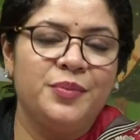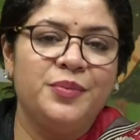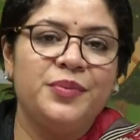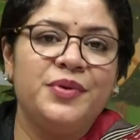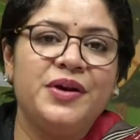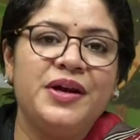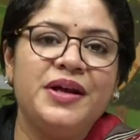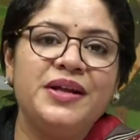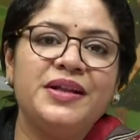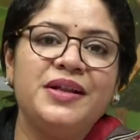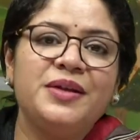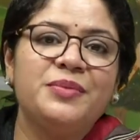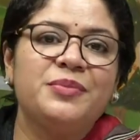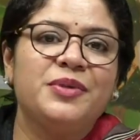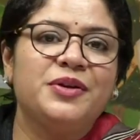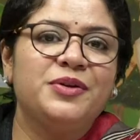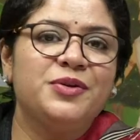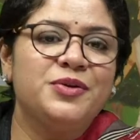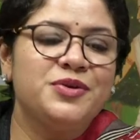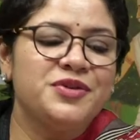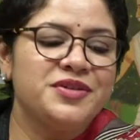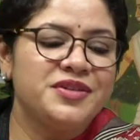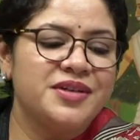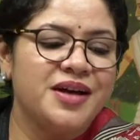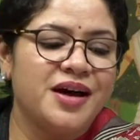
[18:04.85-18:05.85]
priti
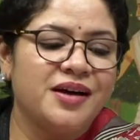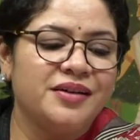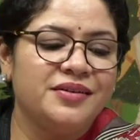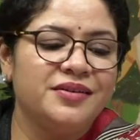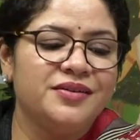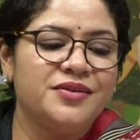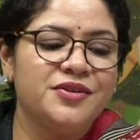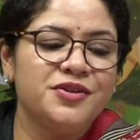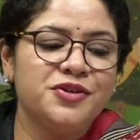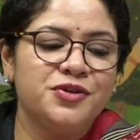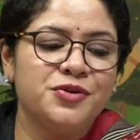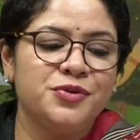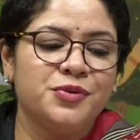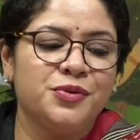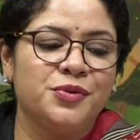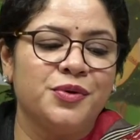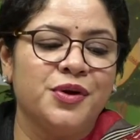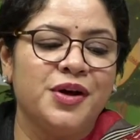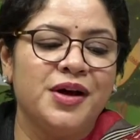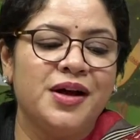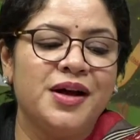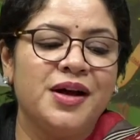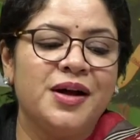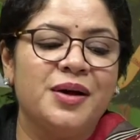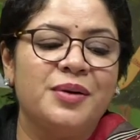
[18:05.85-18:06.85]
madhur sandrashu
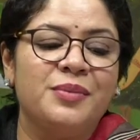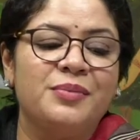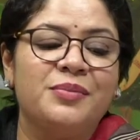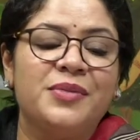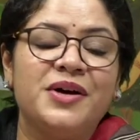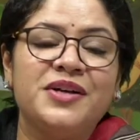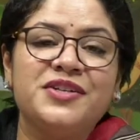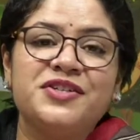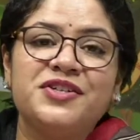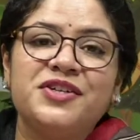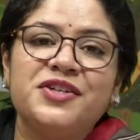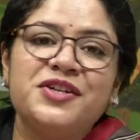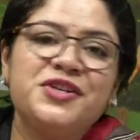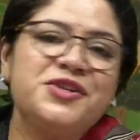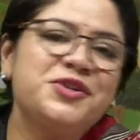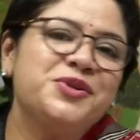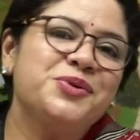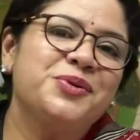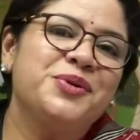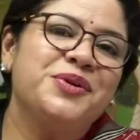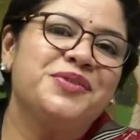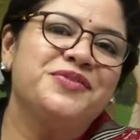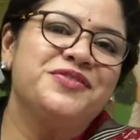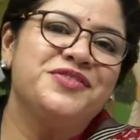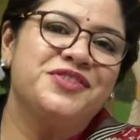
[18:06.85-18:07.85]
manjarishu
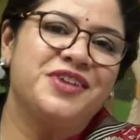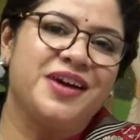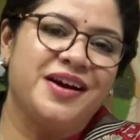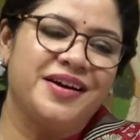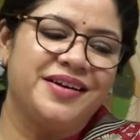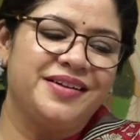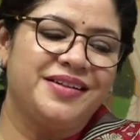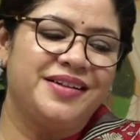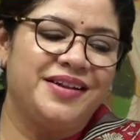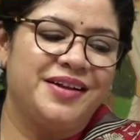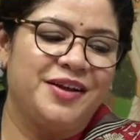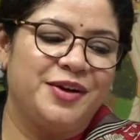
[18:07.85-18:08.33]
evjayate.